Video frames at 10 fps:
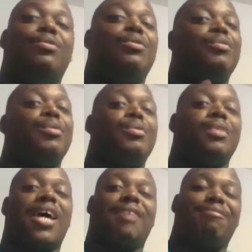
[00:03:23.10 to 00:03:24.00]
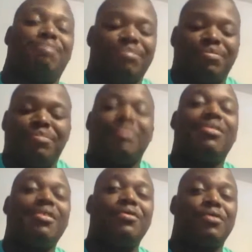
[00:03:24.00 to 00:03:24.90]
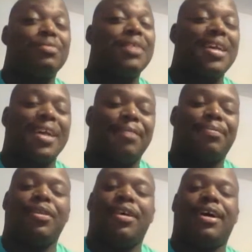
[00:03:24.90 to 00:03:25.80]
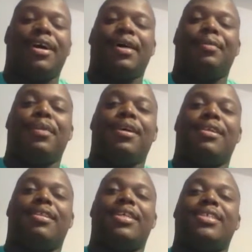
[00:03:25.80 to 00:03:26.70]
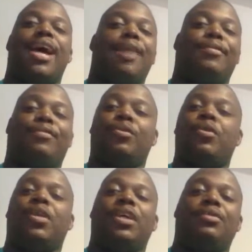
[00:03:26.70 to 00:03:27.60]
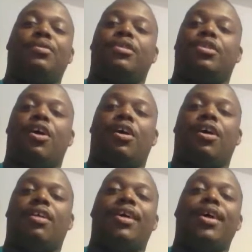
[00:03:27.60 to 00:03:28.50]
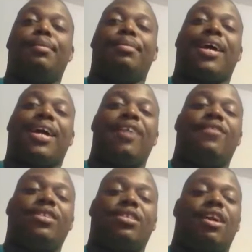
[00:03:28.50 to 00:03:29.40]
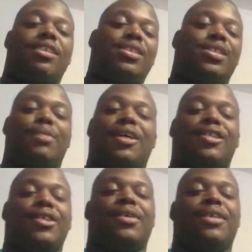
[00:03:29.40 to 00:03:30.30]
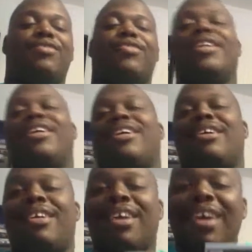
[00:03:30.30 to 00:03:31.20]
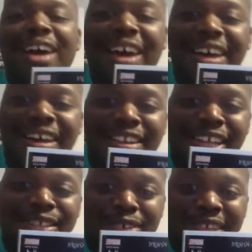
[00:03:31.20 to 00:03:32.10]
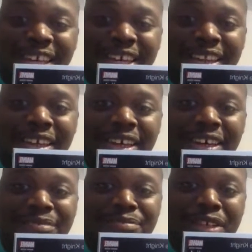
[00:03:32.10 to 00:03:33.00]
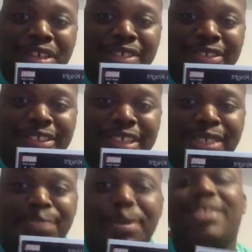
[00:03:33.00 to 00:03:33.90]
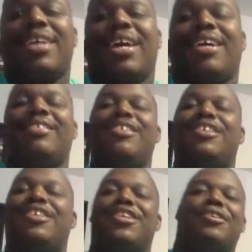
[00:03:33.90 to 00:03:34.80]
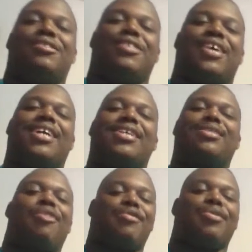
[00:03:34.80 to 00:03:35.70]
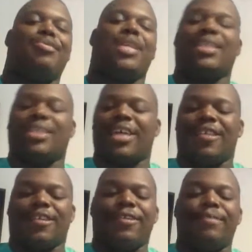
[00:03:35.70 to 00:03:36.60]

Remember that? Remember that name. But this album from Kool Keith was called Black Elvis Lost in Space. So it's funny. That's where they get the Space Knight, you know? So I guess Marvel put that together.